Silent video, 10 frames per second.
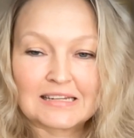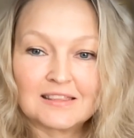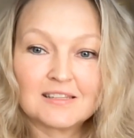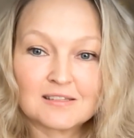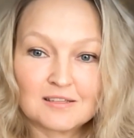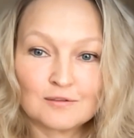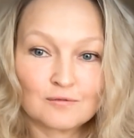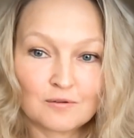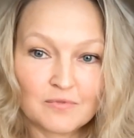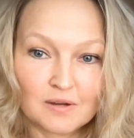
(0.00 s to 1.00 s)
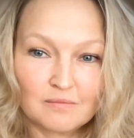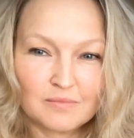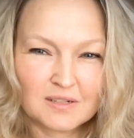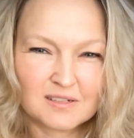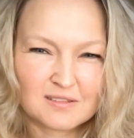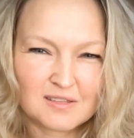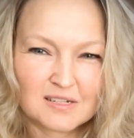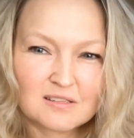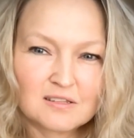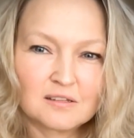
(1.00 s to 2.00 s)
that sense from them because there
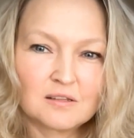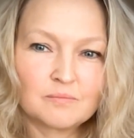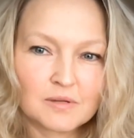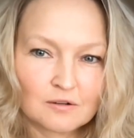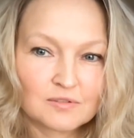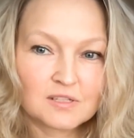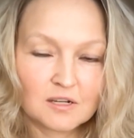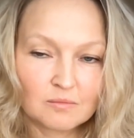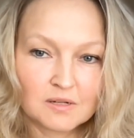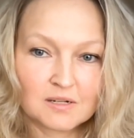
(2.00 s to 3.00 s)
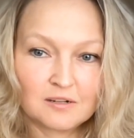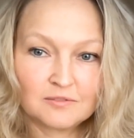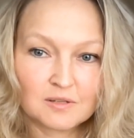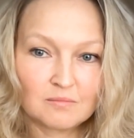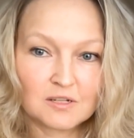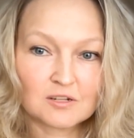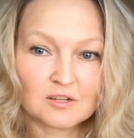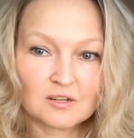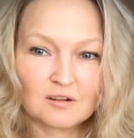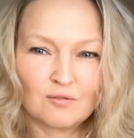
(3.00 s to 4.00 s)
is still a bit of stigma around
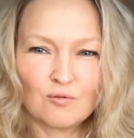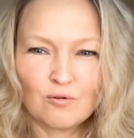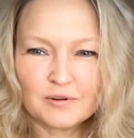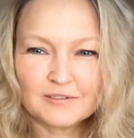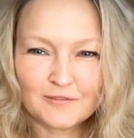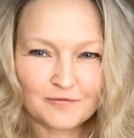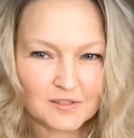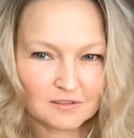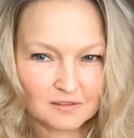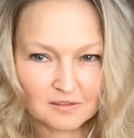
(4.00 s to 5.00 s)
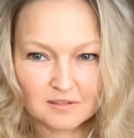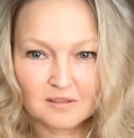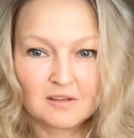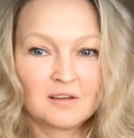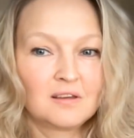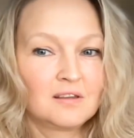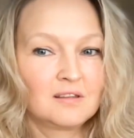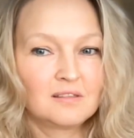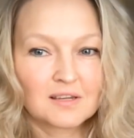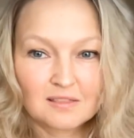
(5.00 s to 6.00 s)
dementia, or it feels
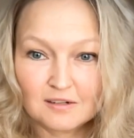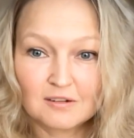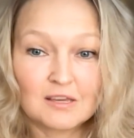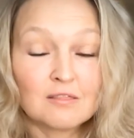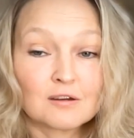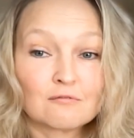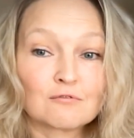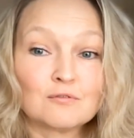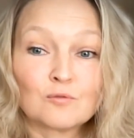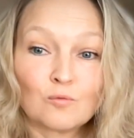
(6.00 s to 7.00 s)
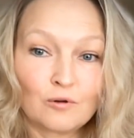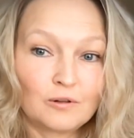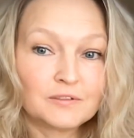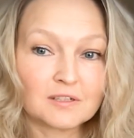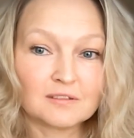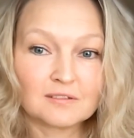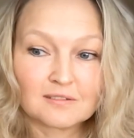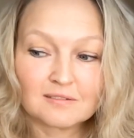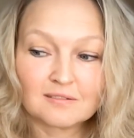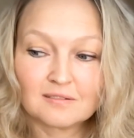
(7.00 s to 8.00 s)
like they're in their own world and
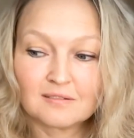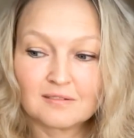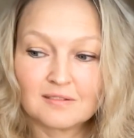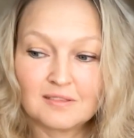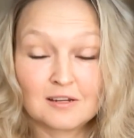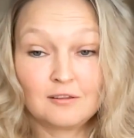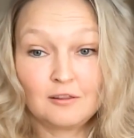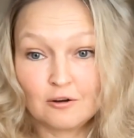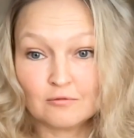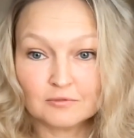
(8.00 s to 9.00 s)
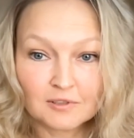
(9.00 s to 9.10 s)
they're alone.